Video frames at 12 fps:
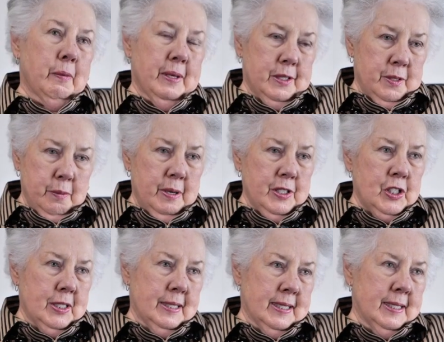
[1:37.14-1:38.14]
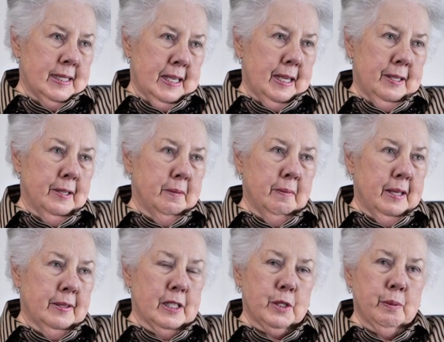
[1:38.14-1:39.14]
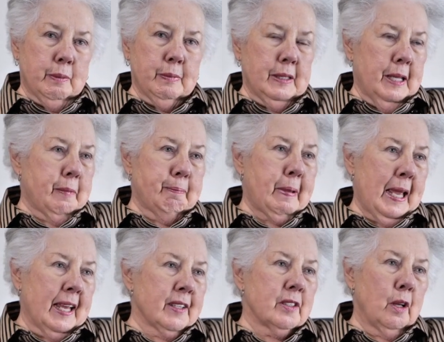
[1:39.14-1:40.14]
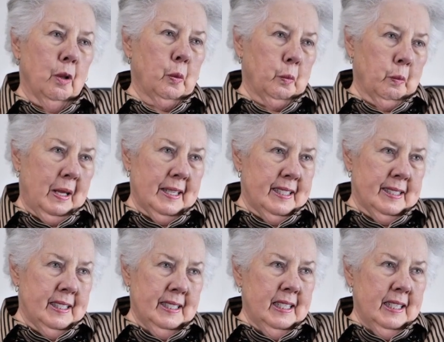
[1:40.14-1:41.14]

went to Washington State and met this woman named Pat Allwine,